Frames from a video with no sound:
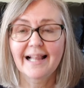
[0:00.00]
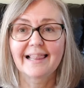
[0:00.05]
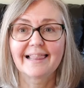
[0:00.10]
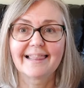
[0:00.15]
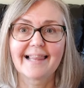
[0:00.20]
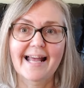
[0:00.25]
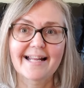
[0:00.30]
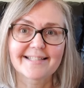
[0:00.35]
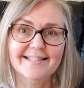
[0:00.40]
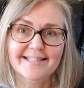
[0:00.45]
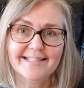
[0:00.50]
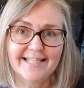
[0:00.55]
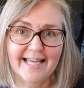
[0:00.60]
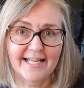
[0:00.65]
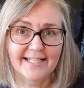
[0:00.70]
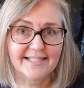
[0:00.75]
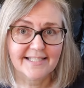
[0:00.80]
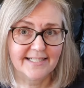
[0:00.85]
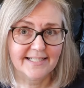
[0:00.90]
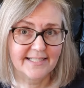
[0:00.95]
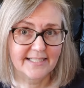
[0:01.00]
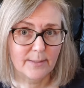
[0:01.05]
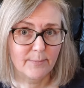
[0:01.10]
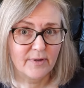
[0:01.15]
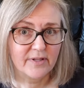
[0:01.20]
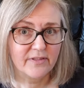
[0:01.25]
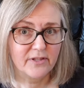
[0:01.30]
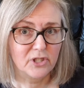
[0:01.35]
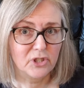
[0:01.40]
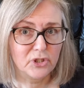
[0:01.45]
Let's get to
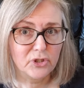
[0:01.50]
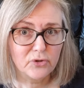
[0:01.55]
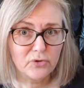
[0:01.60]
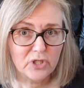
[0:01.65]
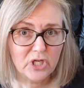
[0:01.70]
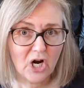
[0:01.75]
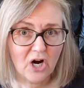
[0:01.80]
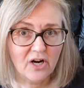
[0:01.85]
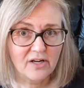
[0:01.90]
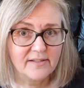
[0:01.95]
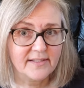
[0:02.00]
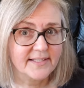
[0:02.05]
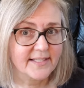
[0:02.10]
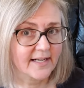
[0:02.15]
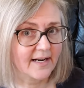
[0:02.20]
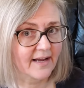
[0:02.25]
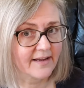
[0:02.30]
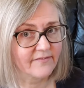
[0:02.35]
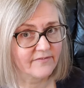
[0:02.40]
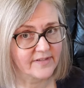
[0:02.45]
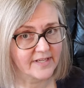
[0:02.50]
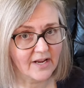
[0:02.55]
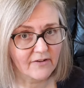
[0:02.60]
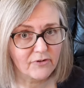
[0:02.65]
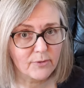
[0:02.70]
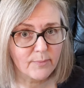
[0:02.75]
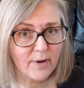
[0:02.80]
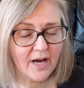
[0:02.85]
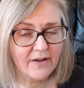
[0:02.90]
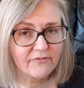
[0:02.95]
some of the new yarns that I've
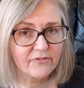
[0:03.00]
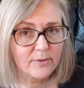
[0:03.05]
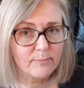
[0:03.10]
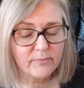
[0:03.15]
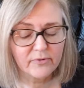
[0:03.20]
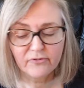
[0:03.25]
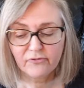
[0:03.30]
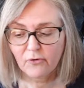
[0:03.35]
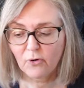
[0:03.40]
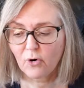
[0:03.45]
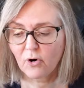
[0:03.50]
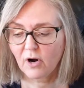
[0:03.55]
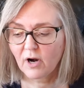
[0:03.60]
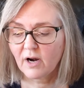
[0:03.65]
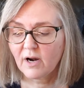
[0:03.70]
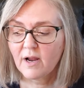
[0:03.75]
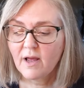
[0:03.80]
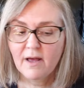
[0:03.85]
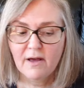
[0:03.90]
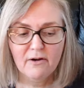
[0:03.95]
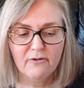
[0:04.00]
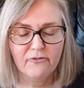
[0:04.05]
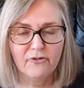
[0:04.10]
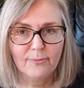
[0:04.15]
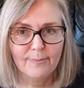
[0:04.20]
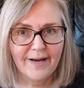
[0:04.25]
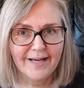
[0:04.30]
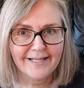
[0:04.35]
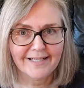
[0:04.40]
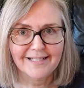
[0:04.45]
never bought from before for
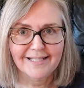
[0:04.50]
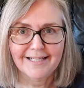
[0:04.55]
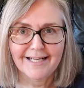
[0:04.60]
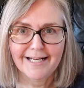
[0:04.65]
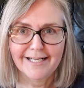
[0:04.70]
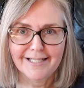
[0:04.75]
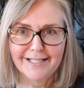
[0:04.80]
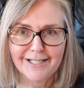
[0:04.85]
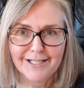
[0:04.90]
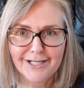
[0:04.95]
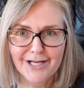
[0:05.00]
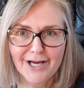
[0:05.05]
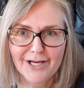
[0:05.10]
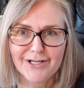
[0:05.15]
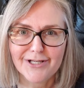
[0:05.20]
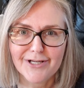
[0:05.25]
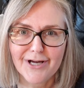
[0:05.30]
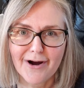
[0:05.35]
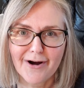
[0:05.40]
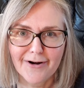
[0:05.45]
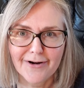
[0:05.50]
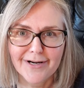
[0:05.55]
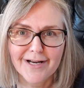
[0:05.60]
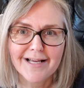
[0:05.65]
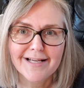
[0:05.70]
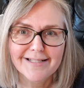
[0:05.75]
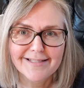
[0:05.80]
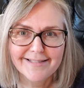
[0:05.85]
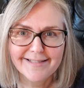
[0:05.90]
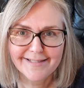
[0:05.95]
my Canadian
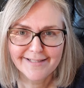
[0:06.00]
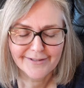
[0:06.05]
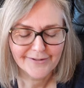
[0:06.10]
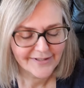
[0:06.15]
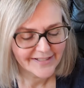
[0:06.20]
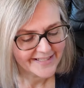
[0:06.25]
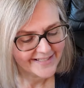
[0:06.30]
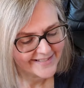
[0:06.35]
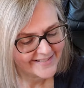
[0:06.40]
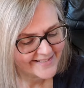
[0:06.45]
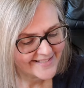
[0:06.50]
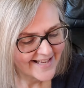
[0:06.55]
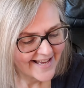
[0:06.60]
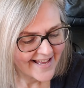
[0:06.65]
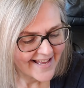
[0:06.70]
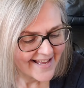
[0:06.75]
yarn series.